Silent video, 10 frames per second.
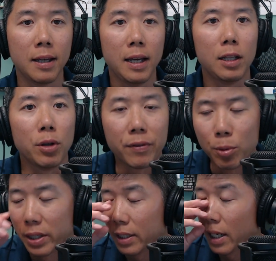Hello,
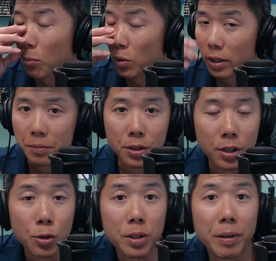everyone. Welcome to the
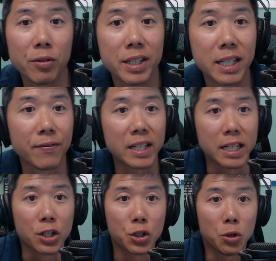Truth About Real Estate
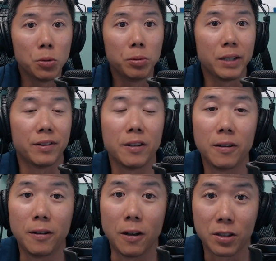Investing Show. We have an
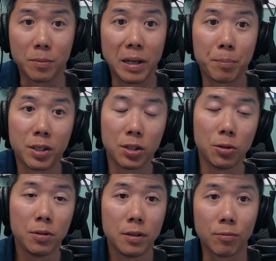awesome
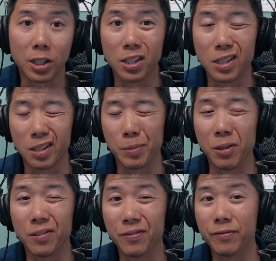episode. We're going to talk
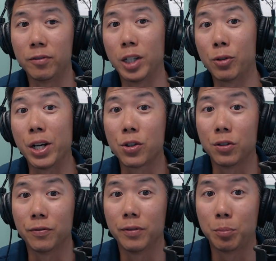about
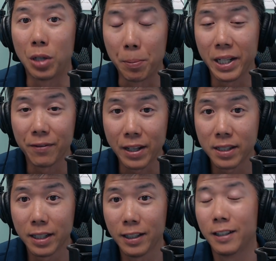recreational property
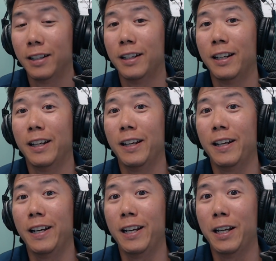investing.
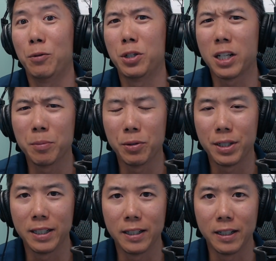And we're talking about
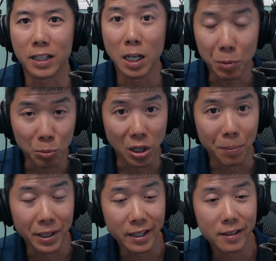uh, a couple
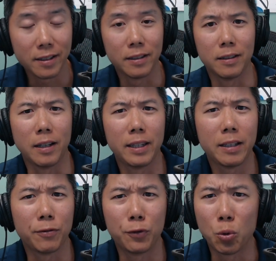properties, uh, I think
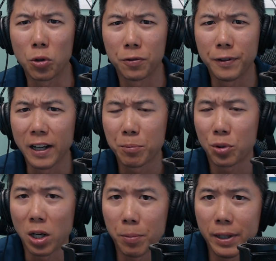four or five
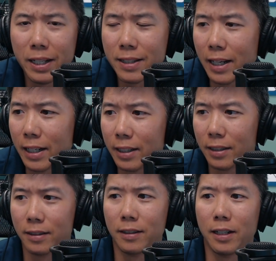properties that,
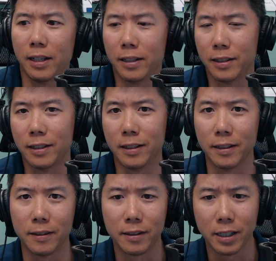and
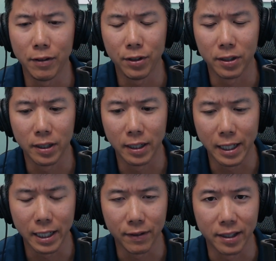uh, to give you an
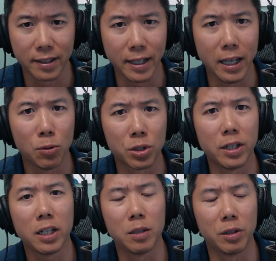idea of the scale we're
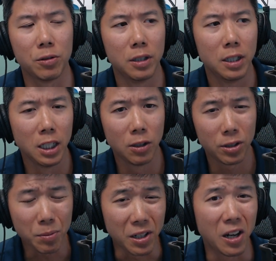talking about, we're
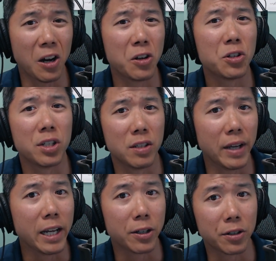talking about hundreds of
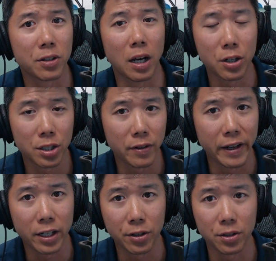acres, hundreds of
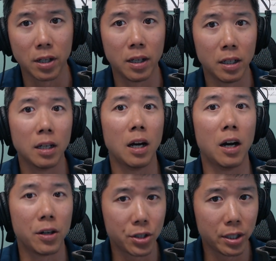acres,
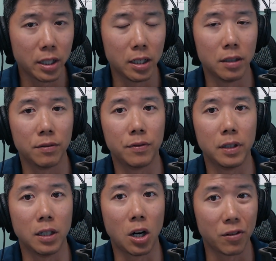hundreds of
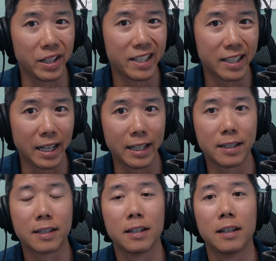uh, RV
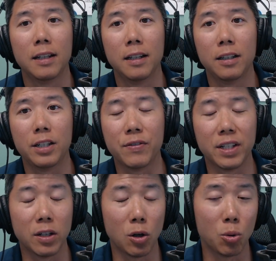sites. There's
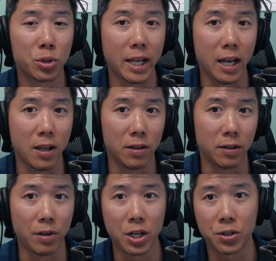even a hotel and a
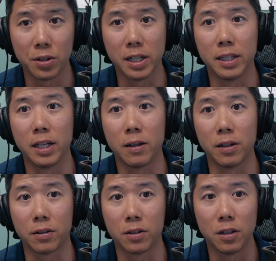restaurant in there and
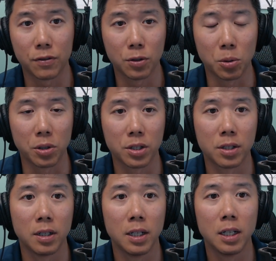a golf course
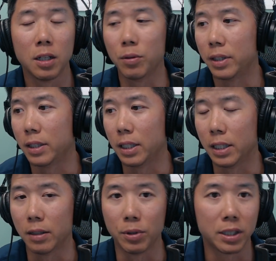with the
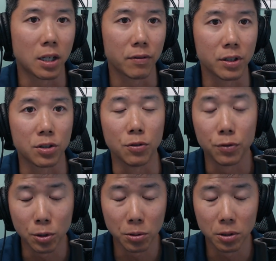uh, with Darvin
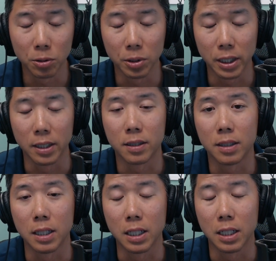Zurfluh, who is
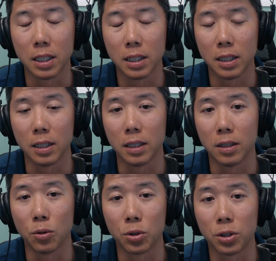the uh,
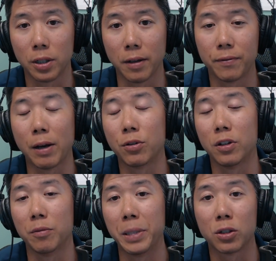owner and founder
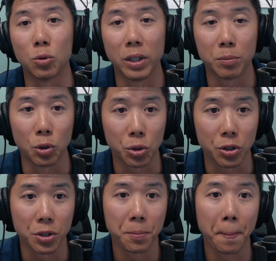of Pinnacle Wealth Brokers.